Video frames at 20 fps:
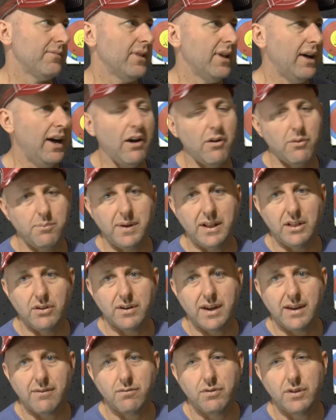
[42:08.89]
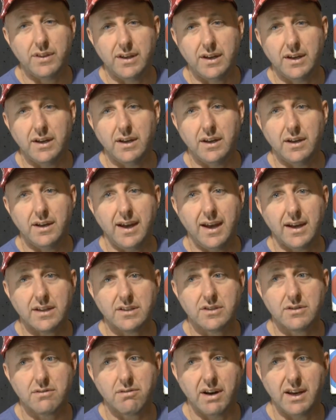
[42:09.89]
I would be looking for the
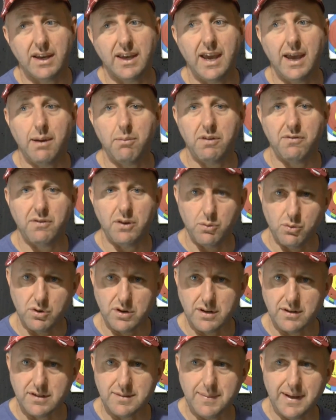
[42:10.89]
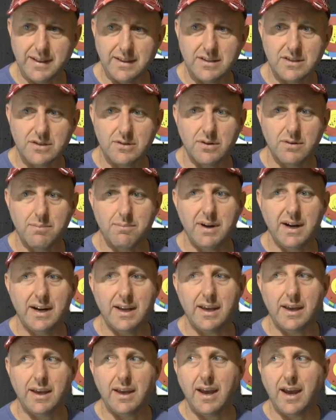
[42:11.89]
X3 cam if you want to spend this sort of
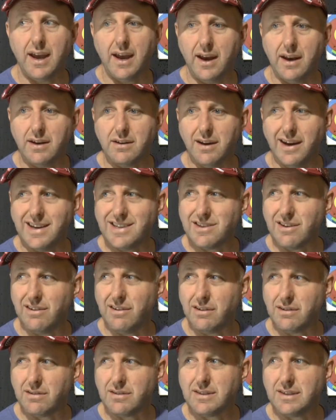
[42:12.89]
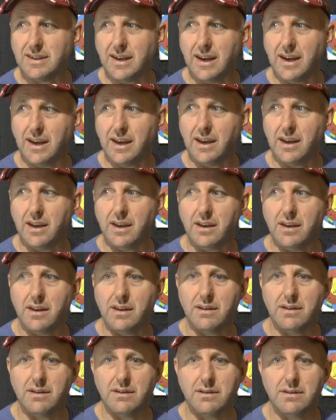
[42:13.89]
money, and I don't see,
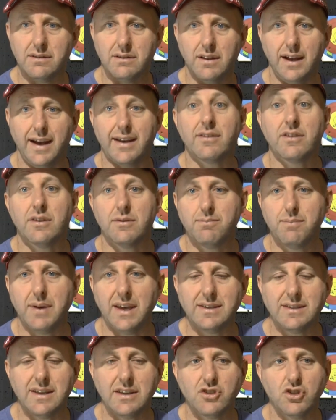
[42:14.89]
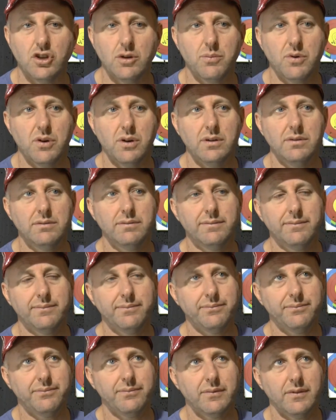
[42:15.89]
like the PSE Supra,
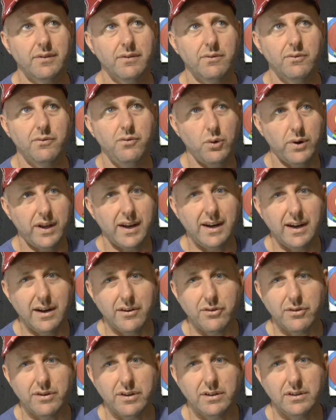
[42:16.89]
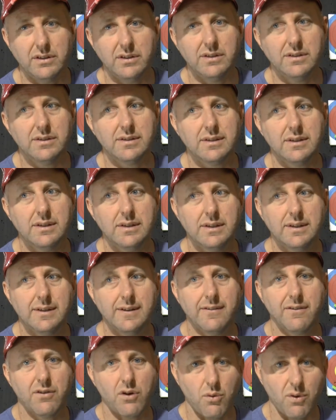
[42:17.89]
$1,400
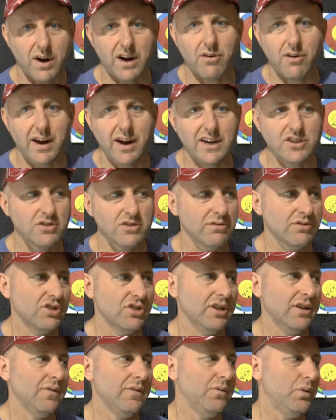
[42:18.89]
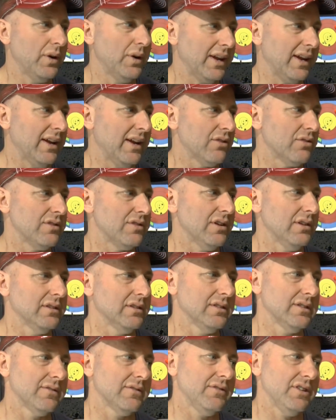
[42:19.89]
for a recreational shooter,
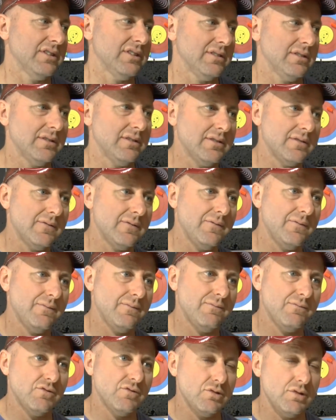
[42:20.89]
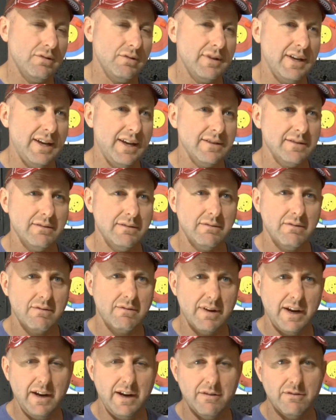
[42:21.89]
$1,400 versus
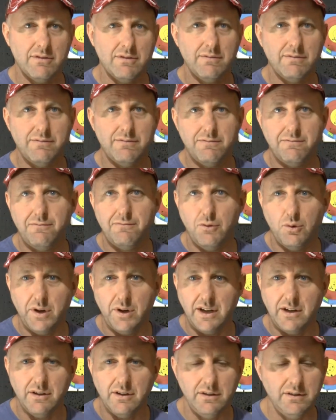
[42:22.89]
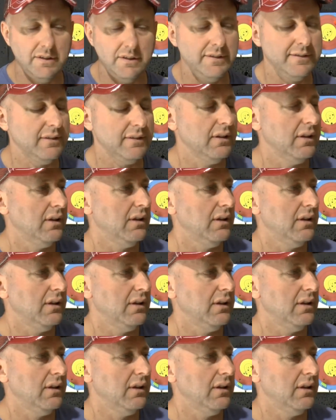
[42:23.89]
$2,340.